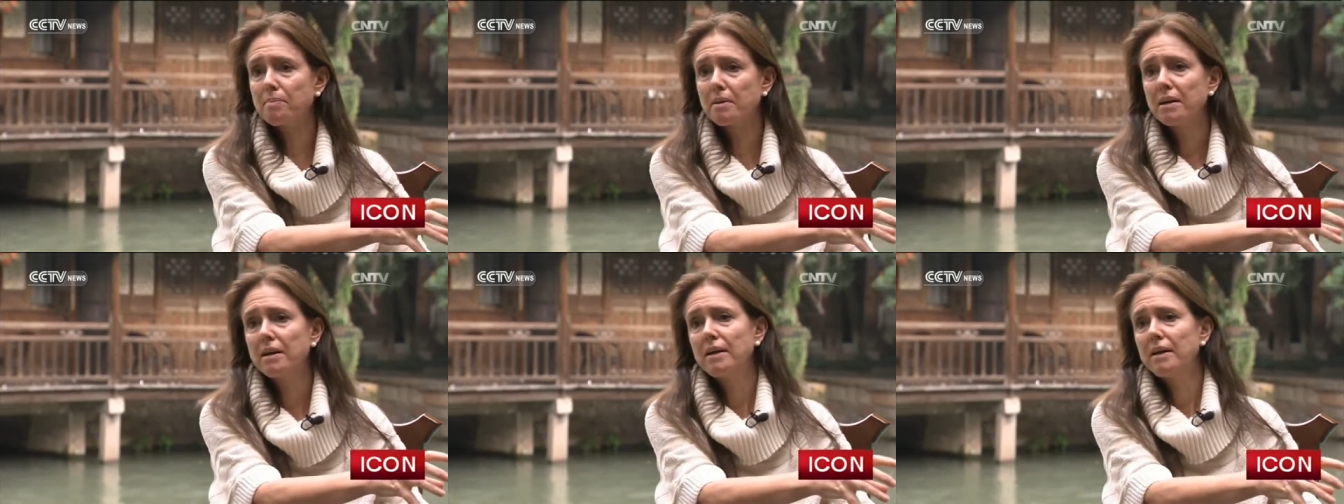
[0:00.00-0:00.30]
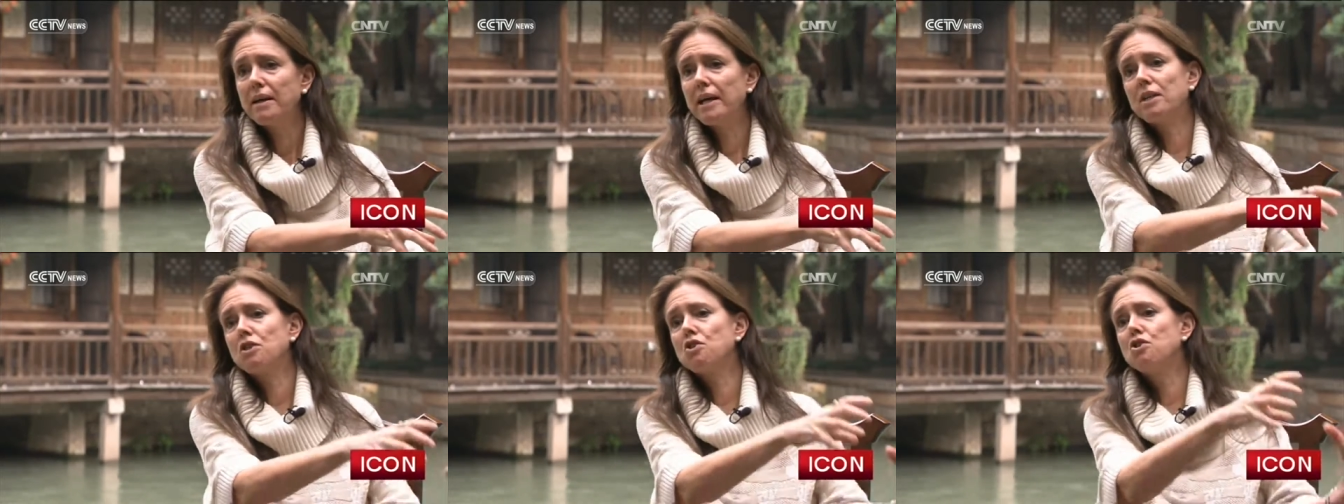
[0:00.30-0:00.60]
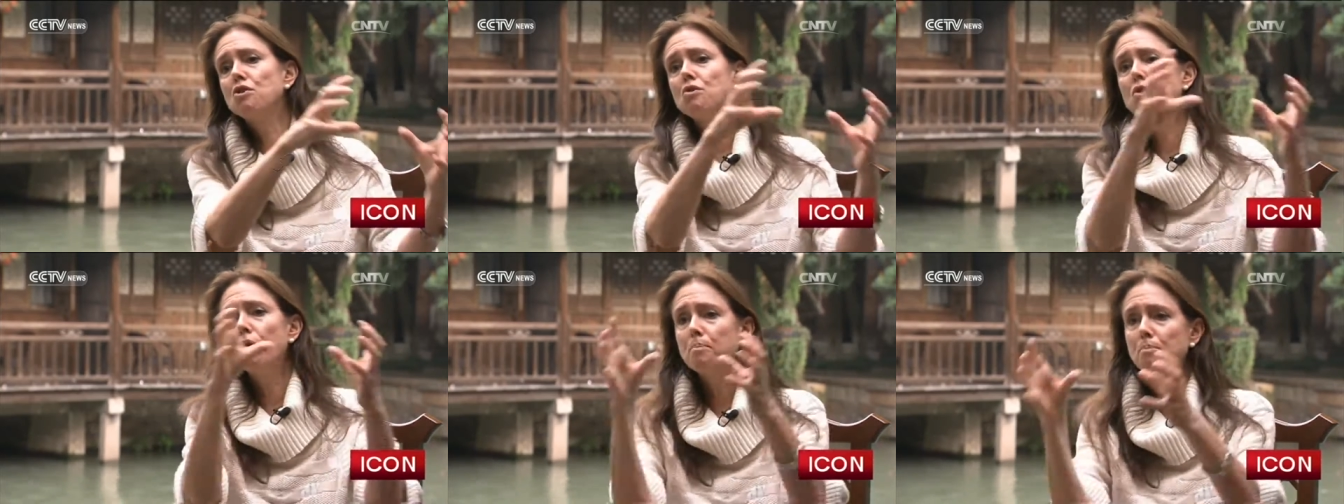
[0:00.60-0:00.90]
up and
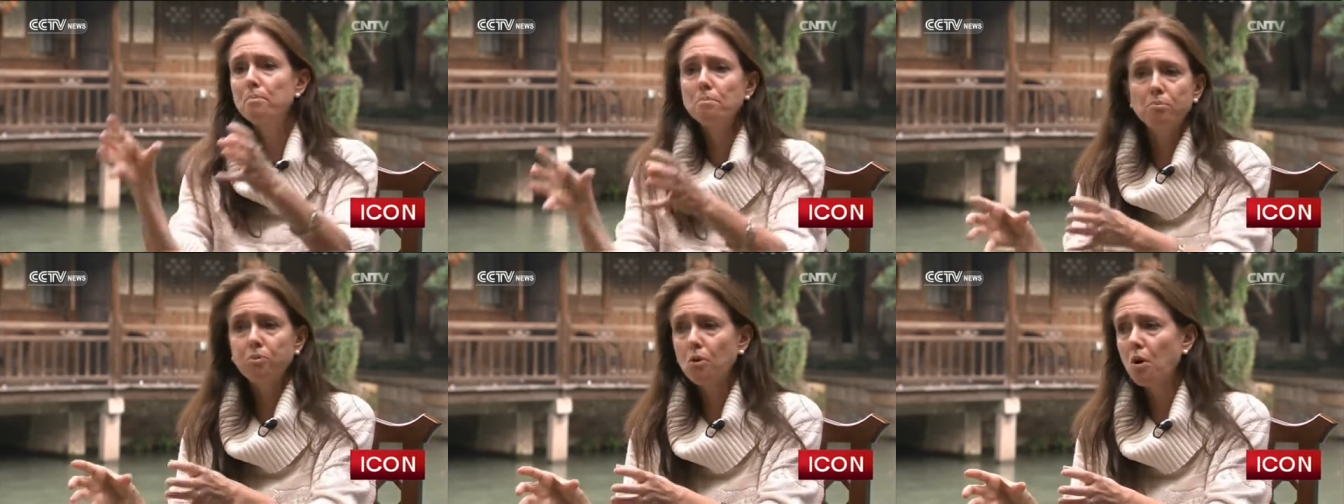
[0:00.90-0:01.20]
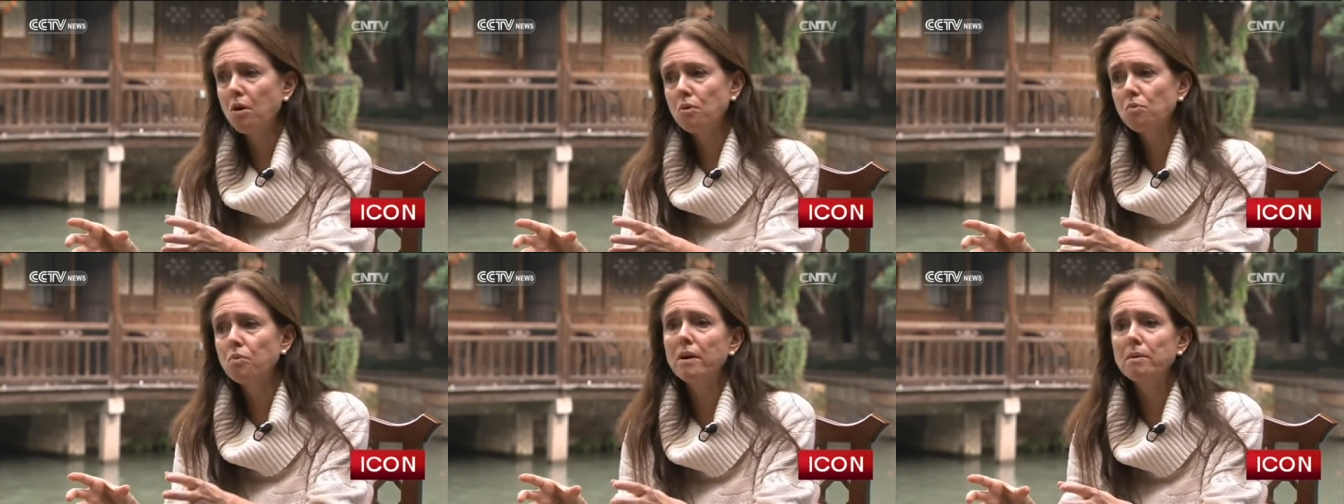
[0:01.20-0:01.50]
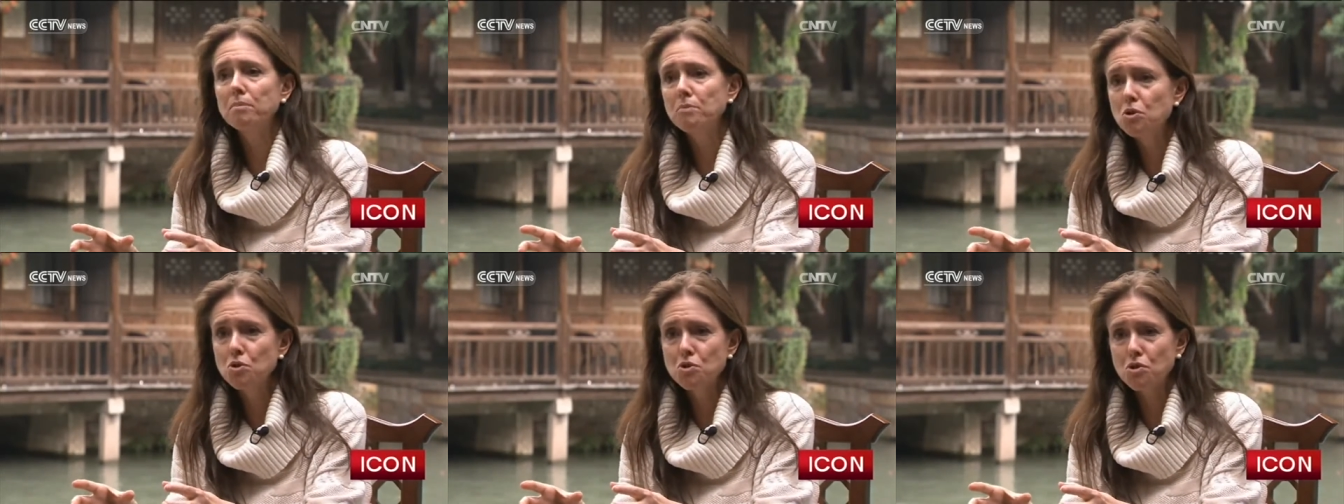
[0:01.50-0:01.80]
do a
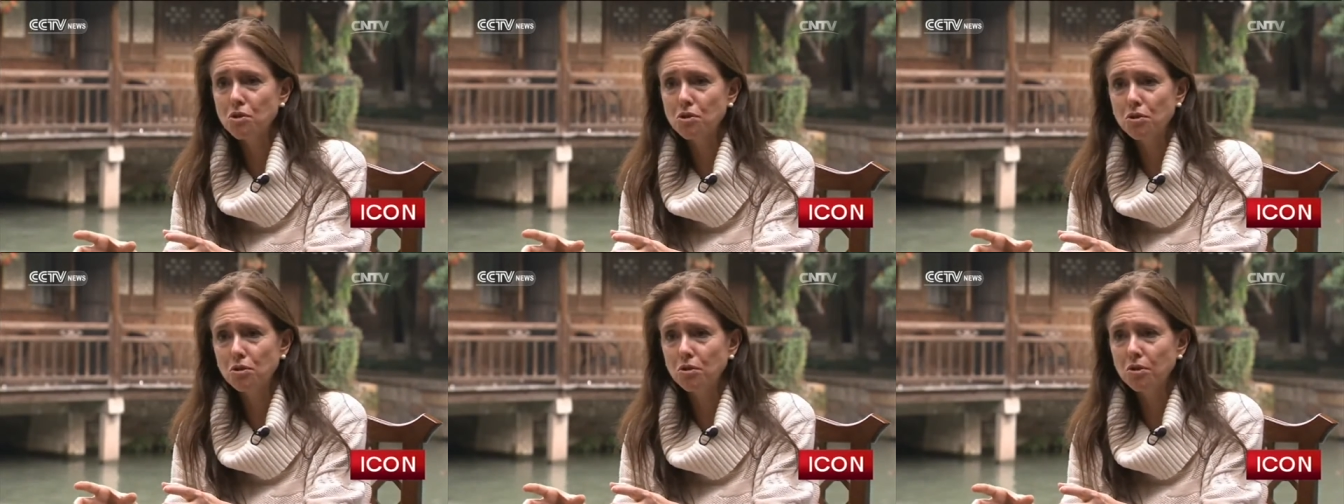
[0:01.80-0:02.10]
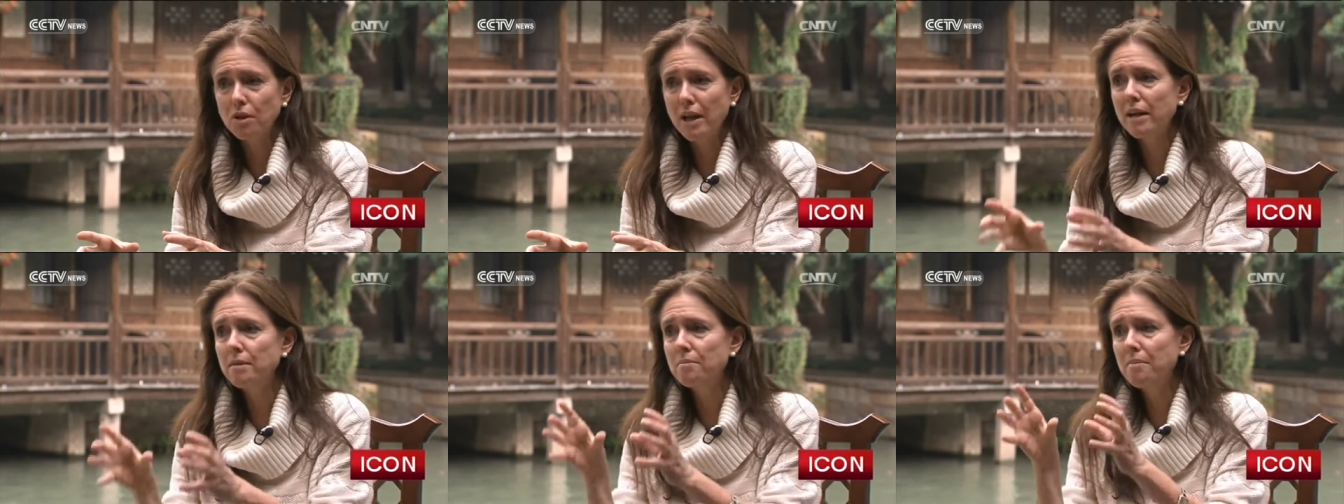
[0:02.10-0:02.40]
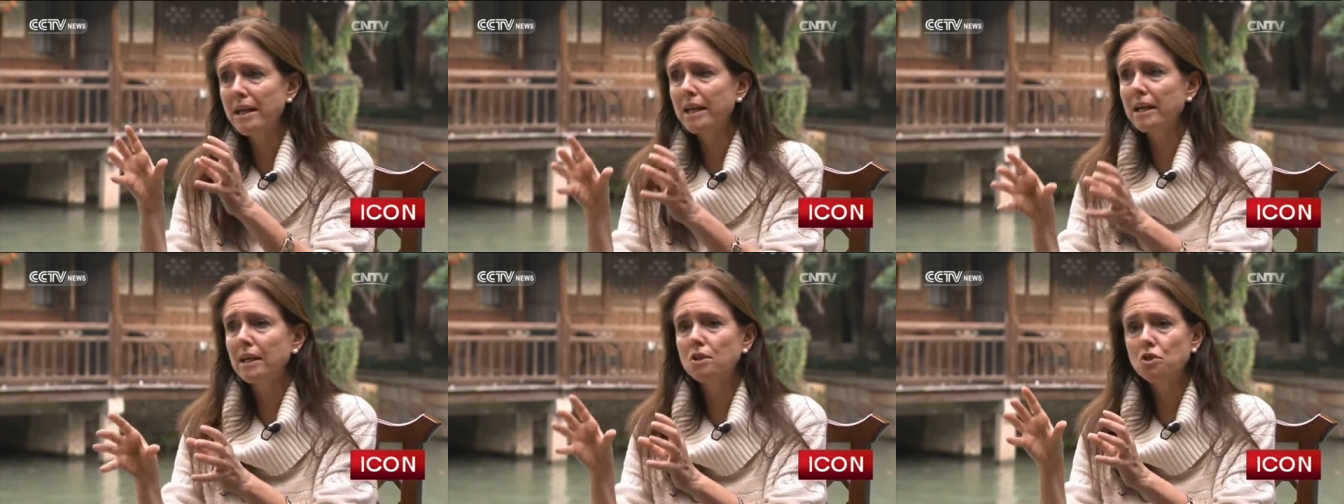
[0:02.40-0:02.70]
Broadway musical and
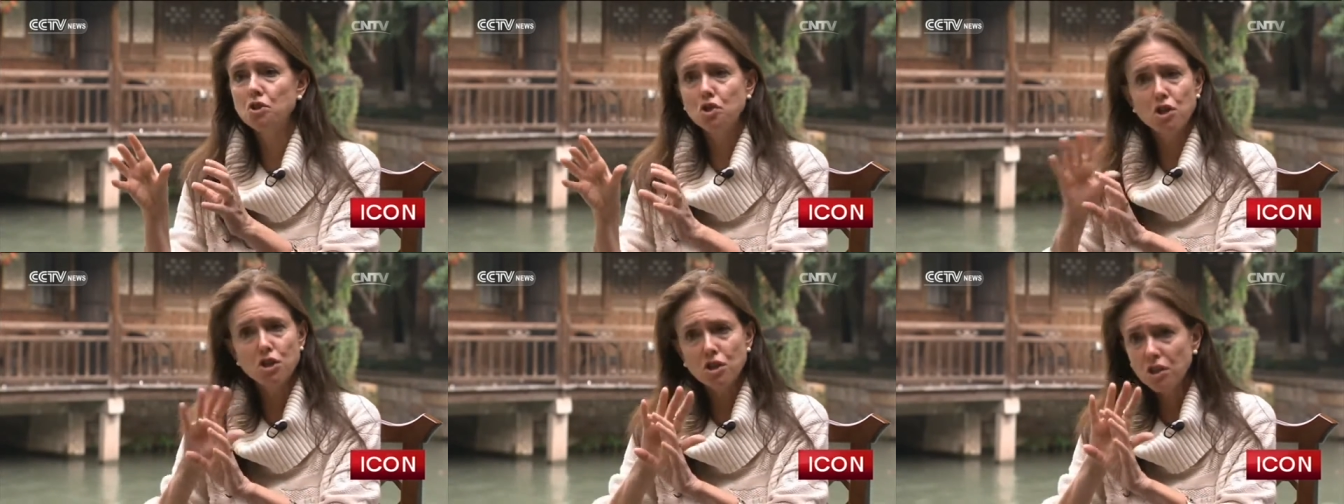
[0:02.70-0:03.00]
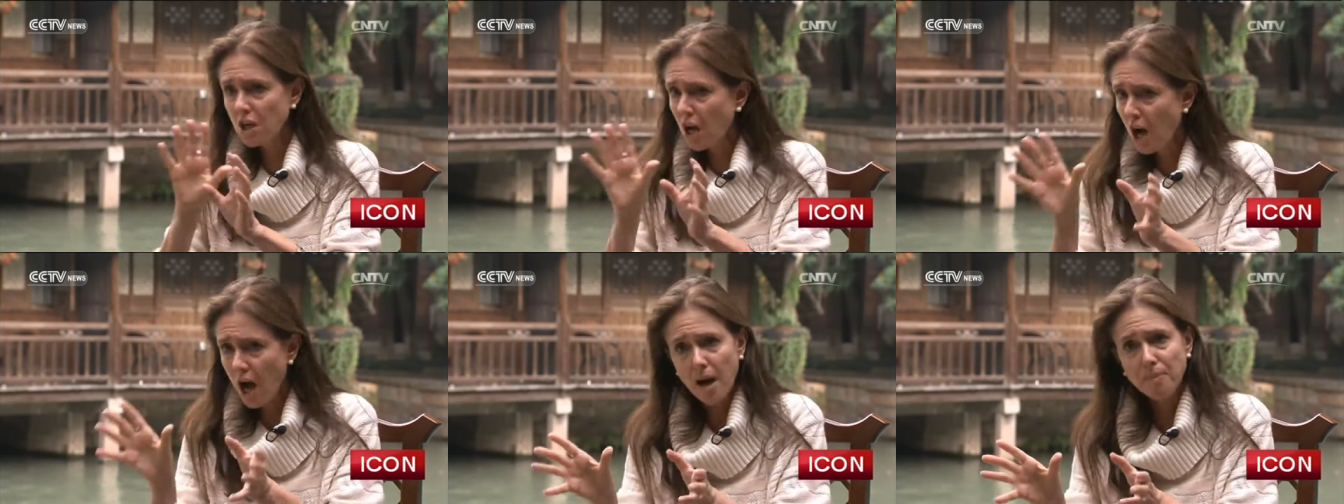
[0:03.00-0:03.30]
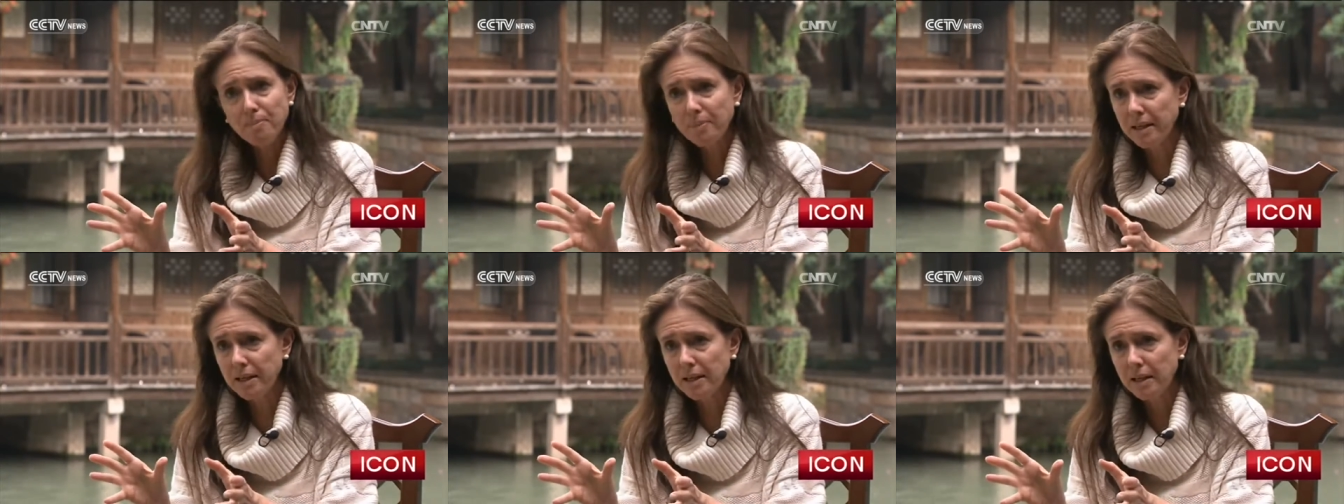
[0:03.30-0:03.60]
make it. You shouldn't
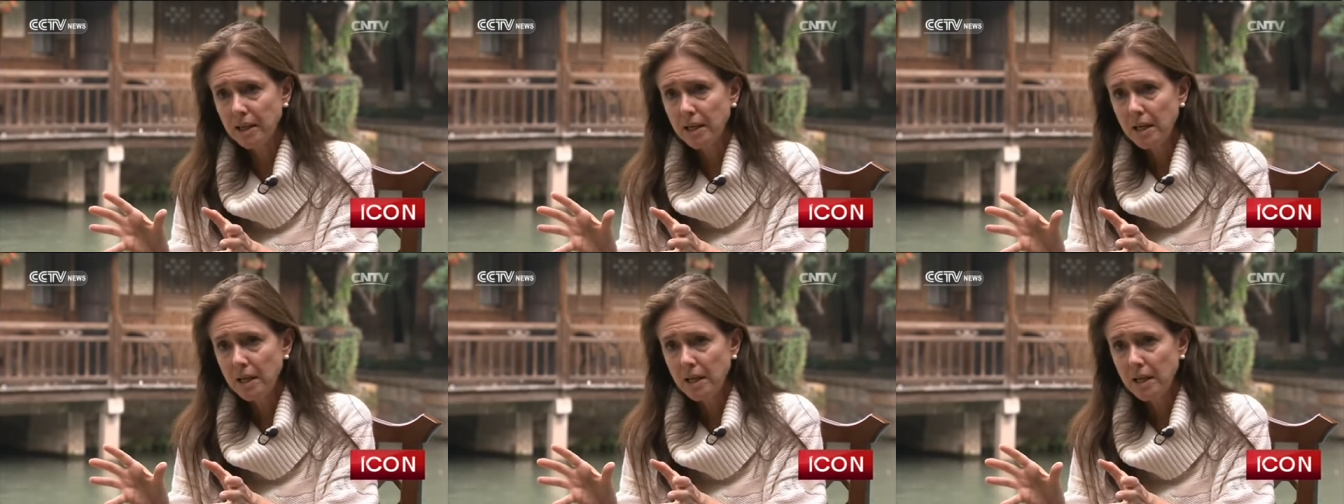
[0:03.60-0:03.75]
copy.